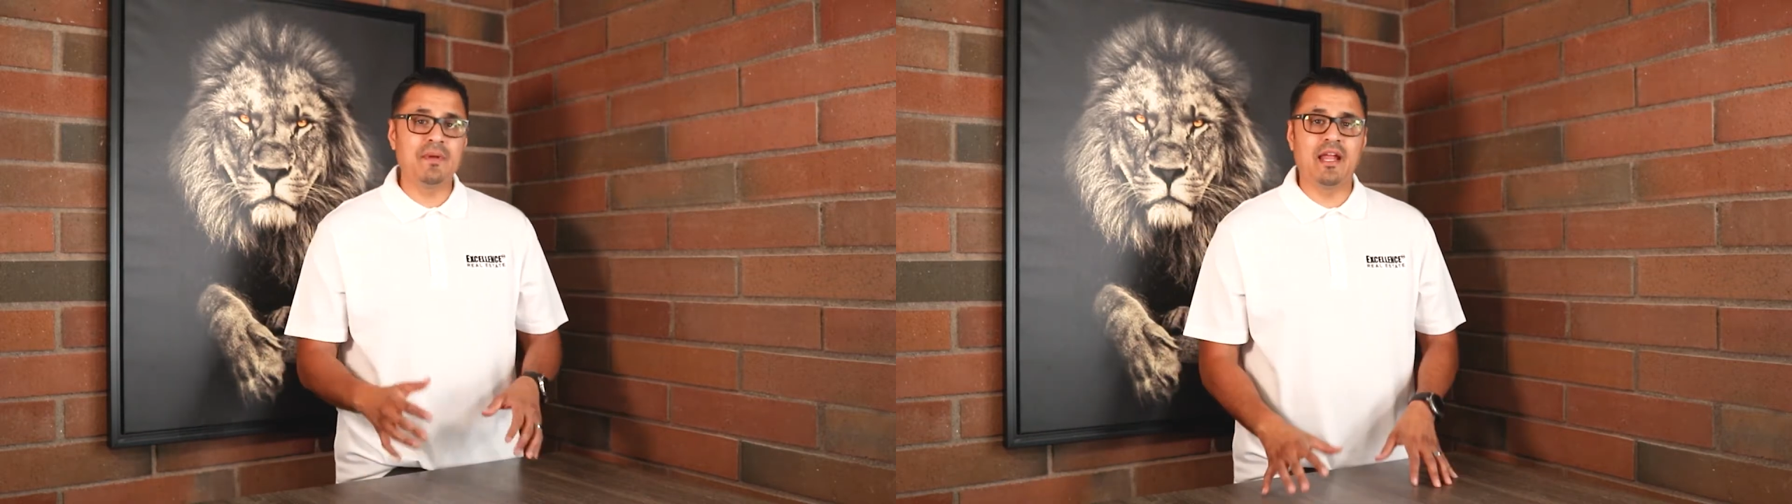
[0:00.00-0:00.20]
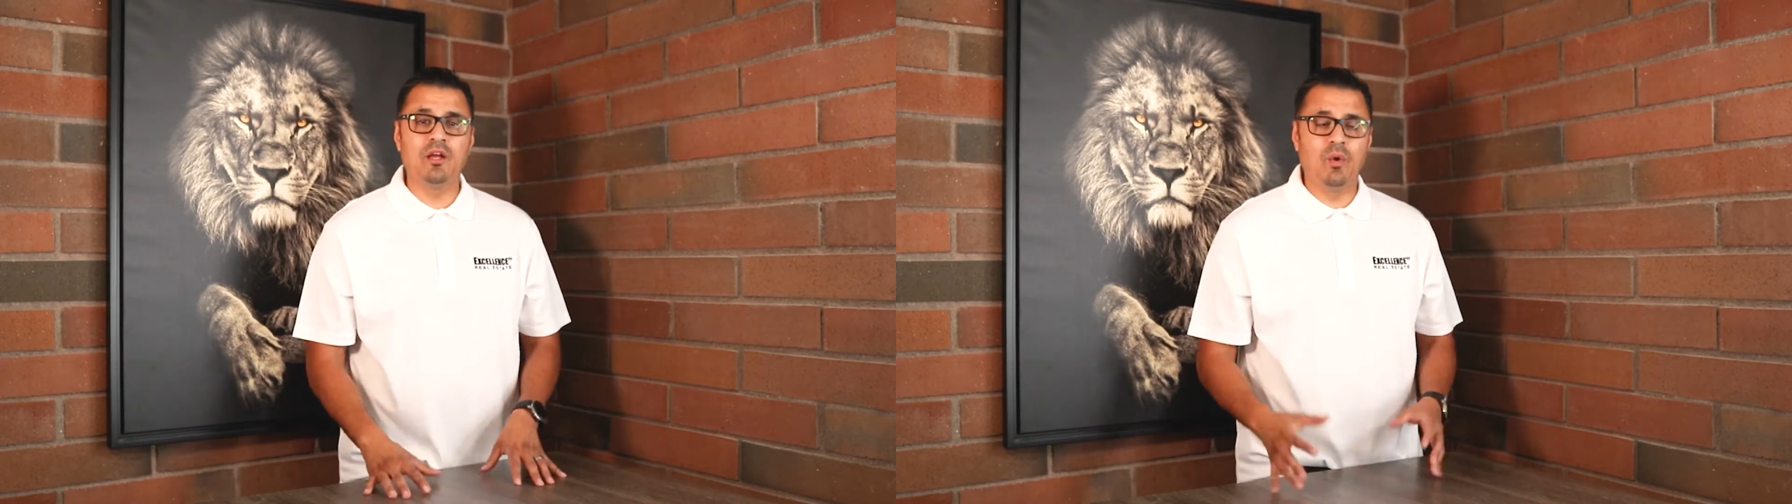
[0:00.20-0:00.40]

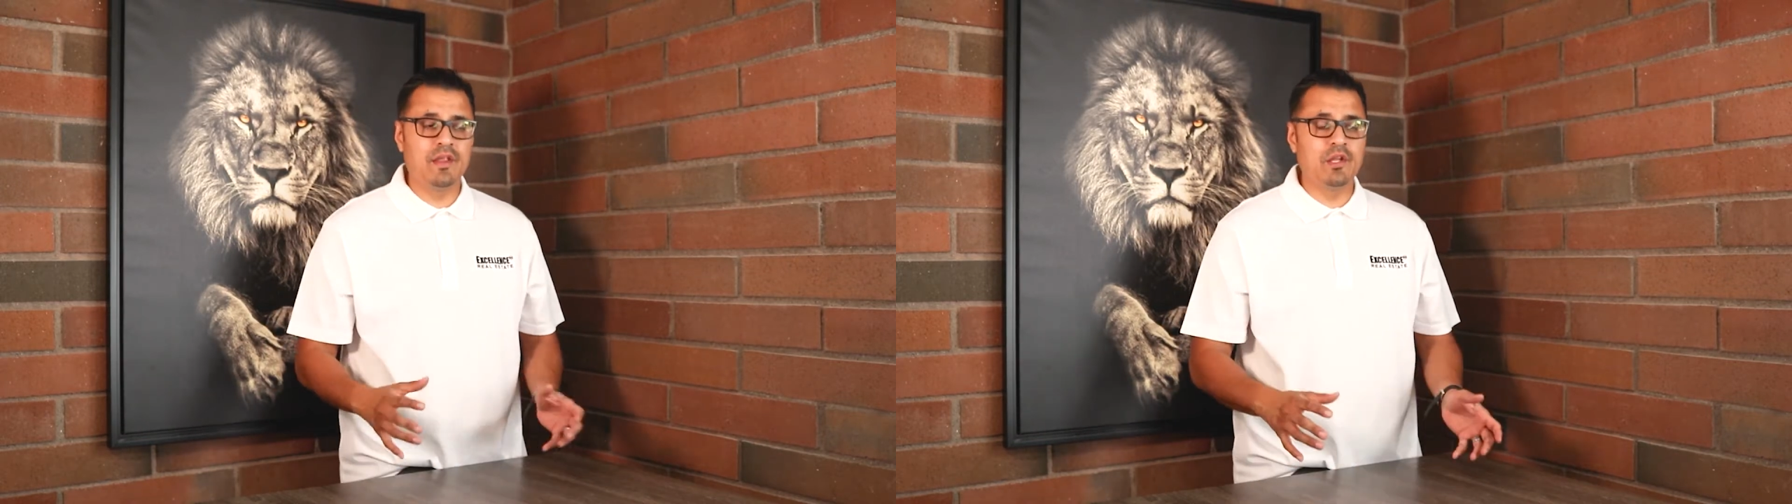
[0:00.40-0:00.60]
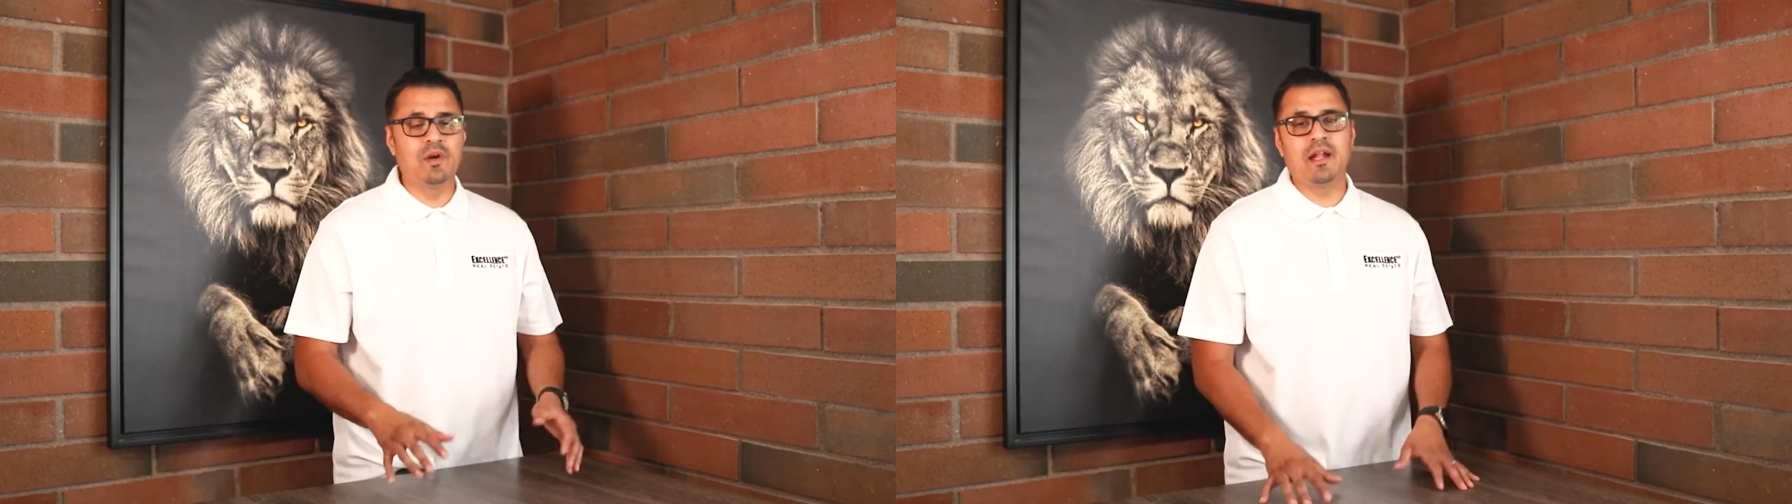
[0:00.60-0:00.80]
and I go
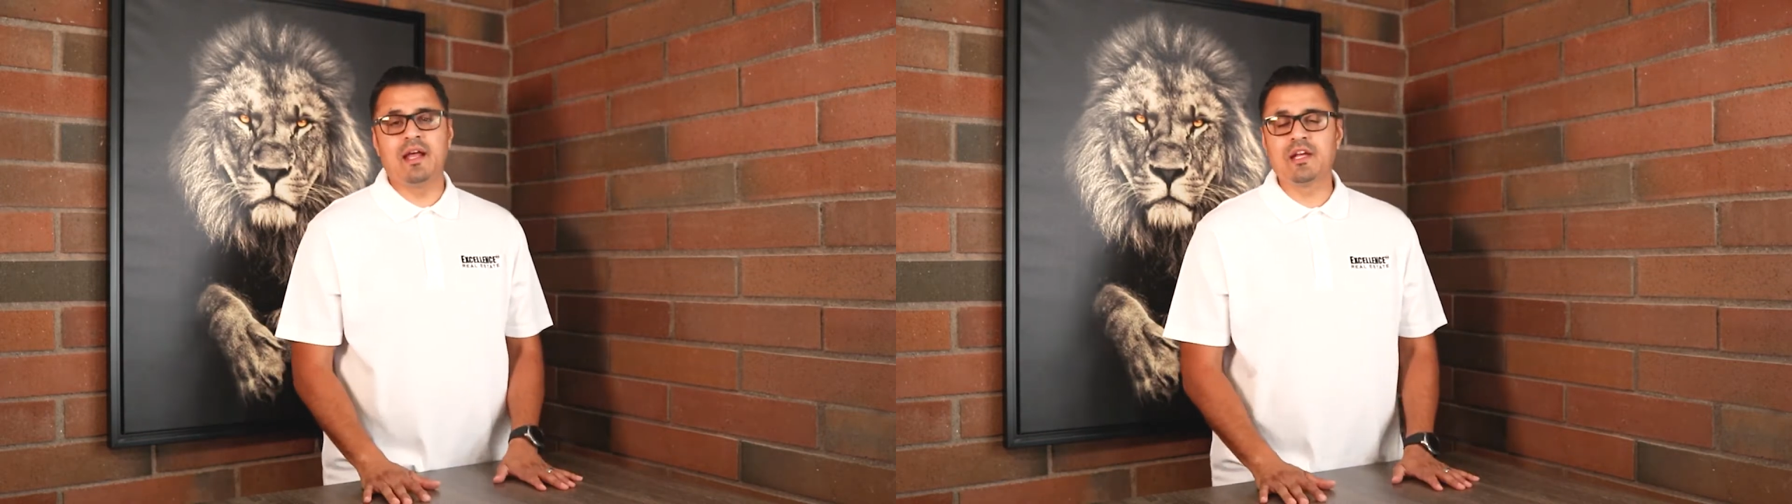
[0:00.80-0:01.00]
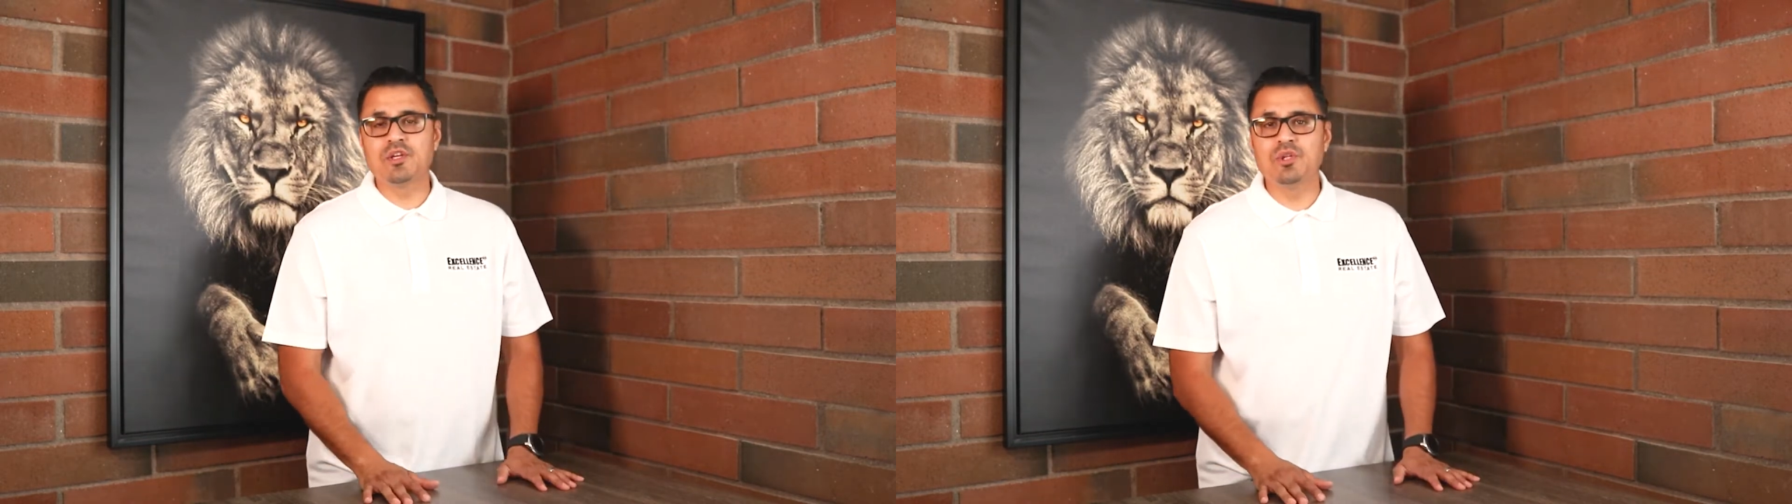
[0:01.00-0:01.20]
in there and I
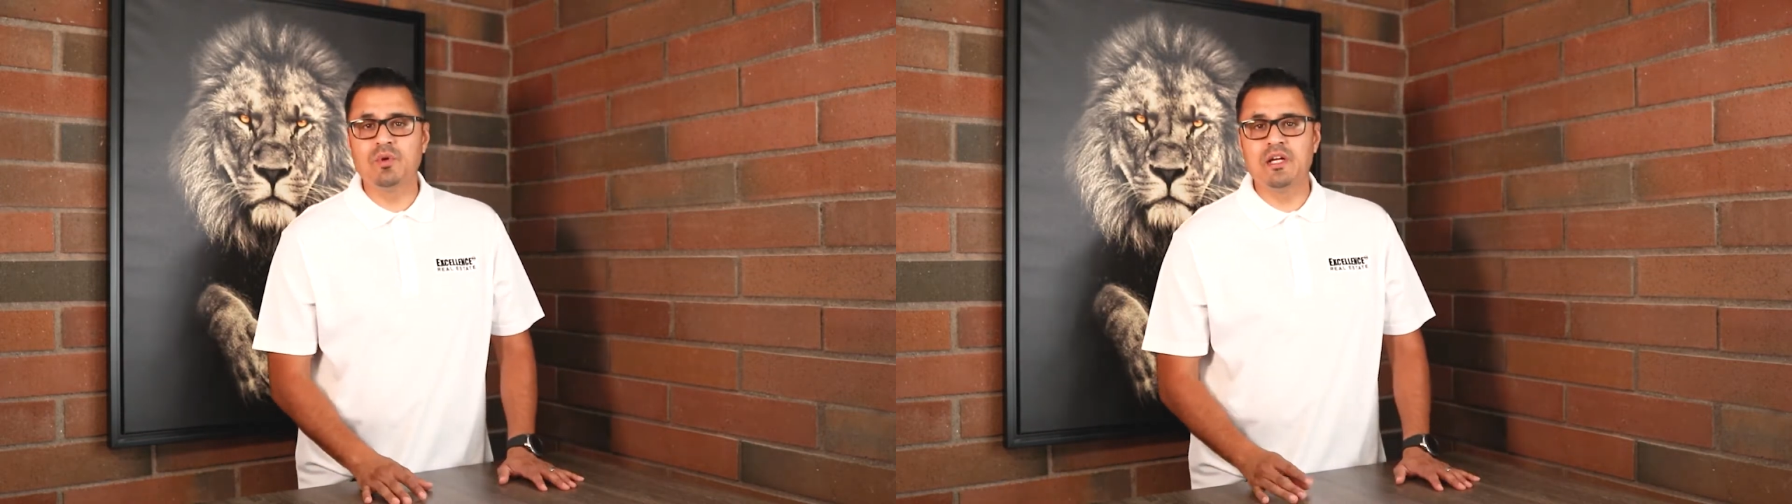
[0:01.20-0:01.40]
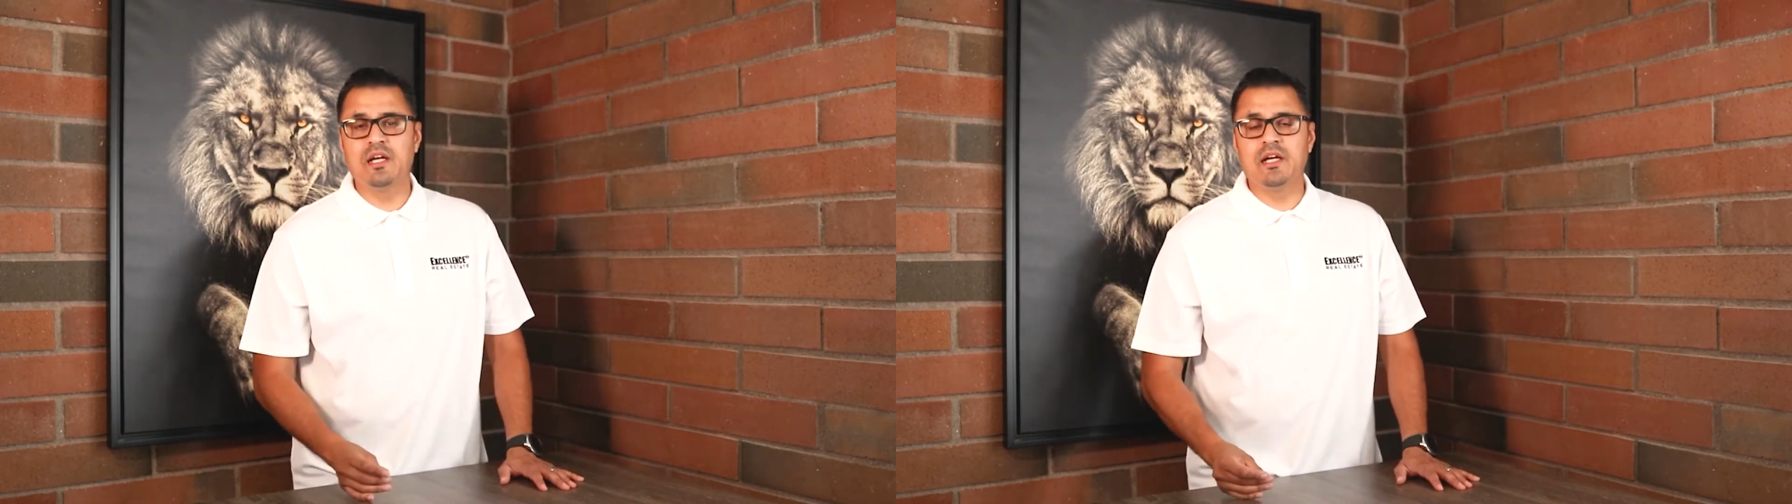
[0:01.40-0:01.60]
actually
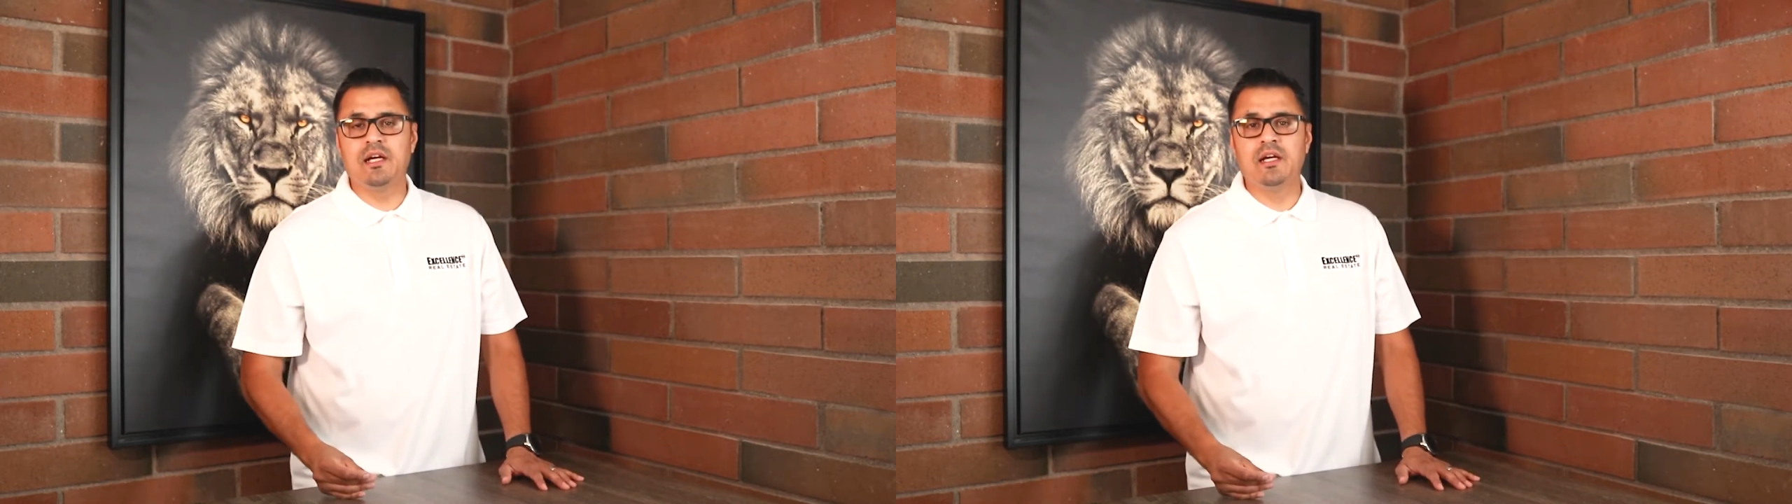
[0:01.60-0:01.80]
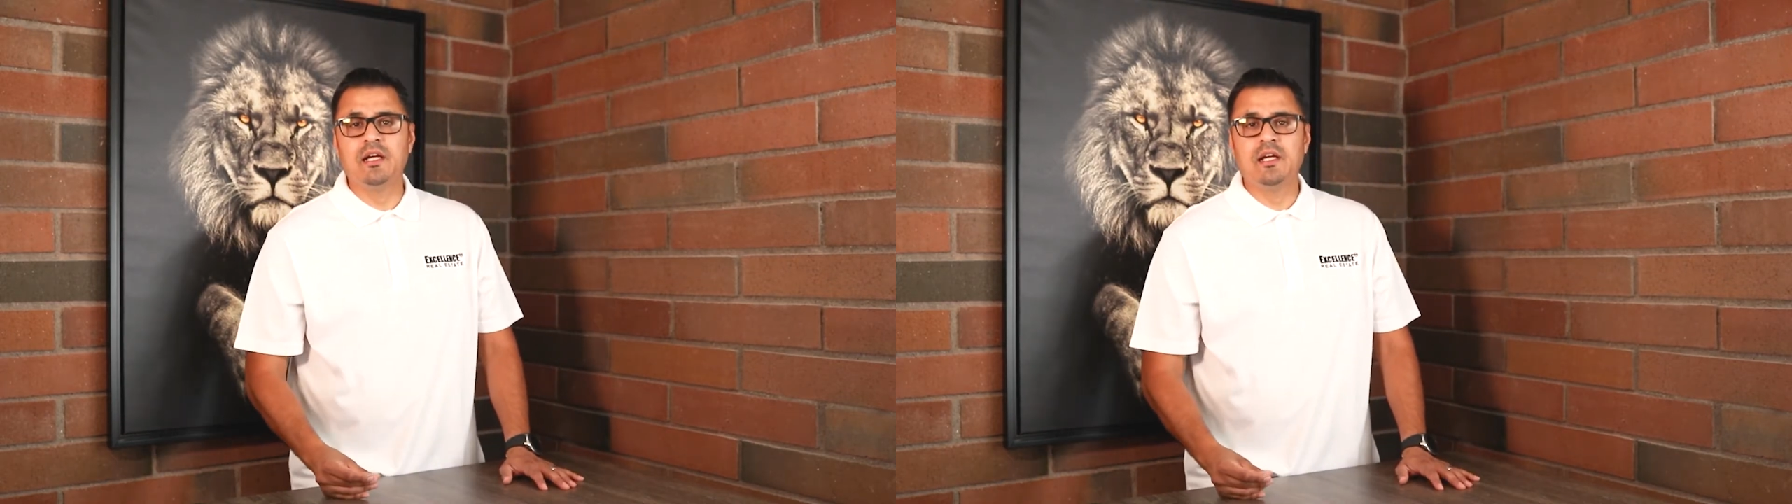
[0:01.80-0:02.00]
do
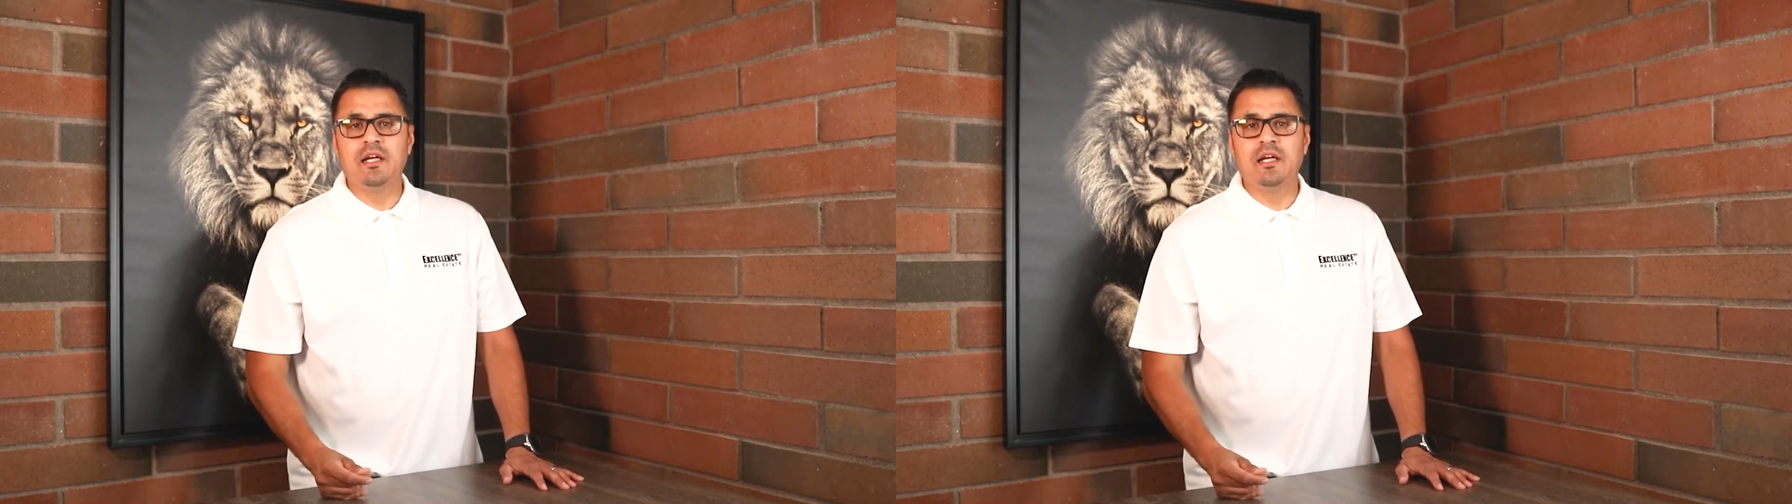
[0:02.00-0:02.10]
a